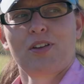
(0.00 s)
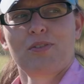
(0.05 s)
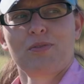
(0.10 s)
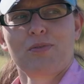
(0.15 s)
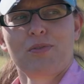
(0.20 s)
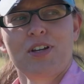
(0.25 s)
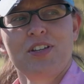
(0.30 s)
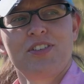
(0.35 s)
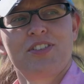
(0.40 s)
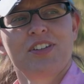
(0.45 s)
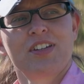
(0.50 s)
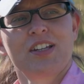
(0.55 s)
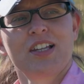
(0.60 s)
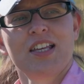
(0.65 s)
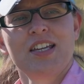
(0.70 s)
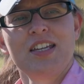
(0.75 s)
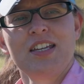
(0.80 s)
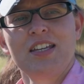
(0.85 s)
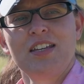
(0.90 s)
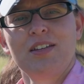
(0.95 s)

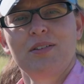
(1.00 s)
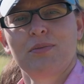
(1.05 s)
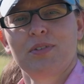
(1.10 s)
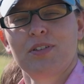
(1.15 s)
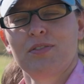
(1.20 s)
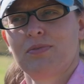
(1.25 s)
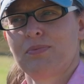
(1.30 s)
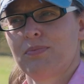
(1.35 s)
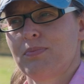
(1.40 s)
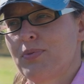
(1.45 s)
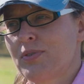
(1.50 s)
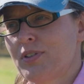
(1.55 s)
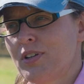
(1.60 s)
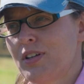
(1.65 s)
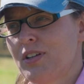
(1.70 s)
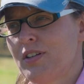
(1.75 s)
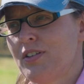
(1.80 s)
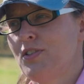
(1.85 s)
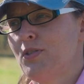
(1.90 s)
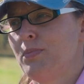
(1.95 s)
Recently, we've put
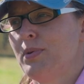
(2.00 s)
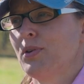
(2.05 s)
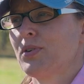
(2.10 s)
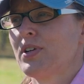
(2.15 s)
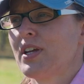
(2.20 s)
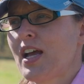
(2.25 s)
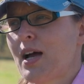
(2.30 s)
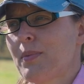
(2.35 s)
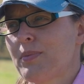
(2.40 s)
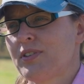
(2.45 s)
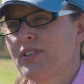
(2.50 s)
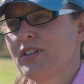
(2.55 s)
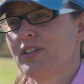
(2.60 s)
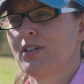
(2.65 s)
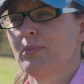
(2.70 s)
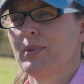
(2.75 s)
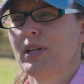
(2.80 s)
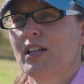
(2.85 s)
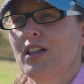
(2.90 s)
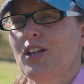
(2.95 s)
a new building up that's a
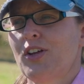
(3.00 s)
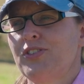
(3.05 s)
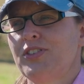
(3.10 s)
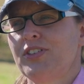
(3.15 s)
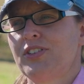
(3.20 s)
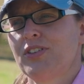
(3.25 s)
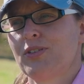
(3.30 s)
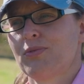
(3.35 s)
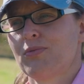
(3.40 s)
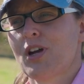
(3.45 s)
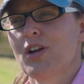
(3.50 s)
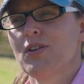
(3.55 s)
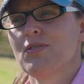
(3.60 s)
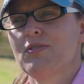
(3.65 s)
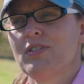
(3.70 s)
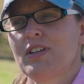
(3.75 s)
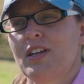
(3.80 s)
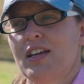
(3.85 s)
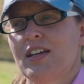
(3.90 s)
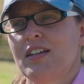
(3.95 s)
little bit closer to the
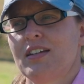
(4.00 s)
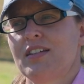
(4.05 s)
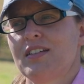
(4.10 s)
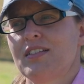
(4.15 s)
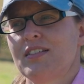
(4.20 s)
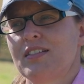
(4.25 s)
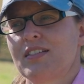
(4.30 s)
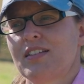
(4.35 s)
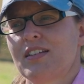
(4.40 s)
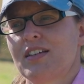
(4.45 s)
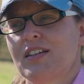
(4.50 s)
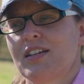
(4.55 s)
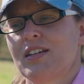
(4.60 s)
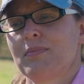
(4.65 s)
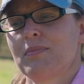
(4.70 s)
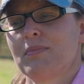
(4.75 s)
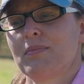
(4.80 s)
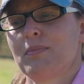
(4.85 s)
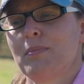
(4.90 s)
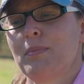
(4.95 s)
road and
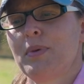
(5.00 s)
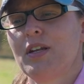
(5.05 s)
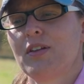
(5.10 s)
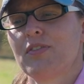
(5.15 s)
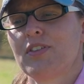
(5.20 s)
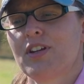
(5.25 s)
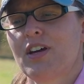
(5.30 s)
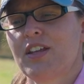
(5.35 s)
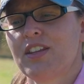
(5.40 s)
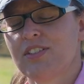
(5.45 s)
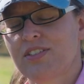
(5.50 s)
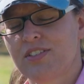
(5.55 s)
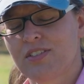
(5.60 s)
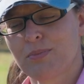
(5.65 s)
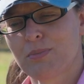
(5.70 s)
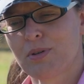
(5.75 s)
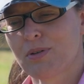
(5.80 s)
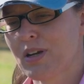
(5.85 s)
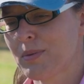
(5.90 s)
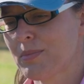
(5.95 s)
middle of the night,
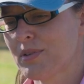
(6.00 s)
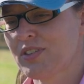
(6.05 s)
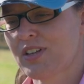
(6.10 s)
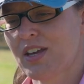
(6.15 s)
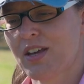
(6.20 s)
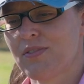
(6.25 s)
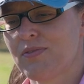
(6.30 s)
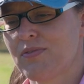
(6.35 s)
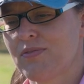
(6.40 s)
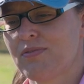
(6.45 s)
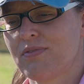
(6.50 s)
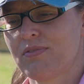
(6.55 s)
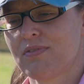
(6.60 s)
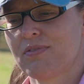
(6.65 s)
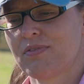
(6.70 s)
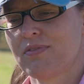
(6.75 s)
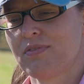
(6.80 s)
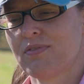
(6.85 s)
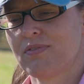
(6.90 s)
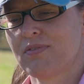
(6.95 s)
Maremmas have
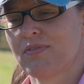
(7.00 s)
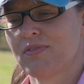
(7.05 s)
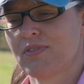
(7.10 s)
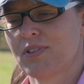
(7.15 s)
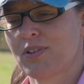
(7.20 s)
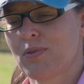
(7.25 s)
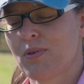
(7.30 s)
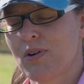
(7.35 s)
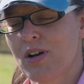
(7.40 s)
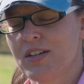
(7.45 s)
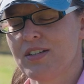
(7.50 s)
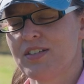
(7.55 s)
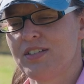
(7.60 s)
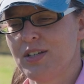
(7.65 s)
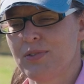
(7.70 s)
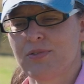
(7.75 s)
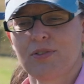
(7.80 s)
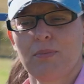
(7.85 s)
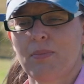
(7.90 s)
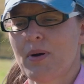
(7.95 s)
quite
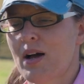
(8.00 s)
different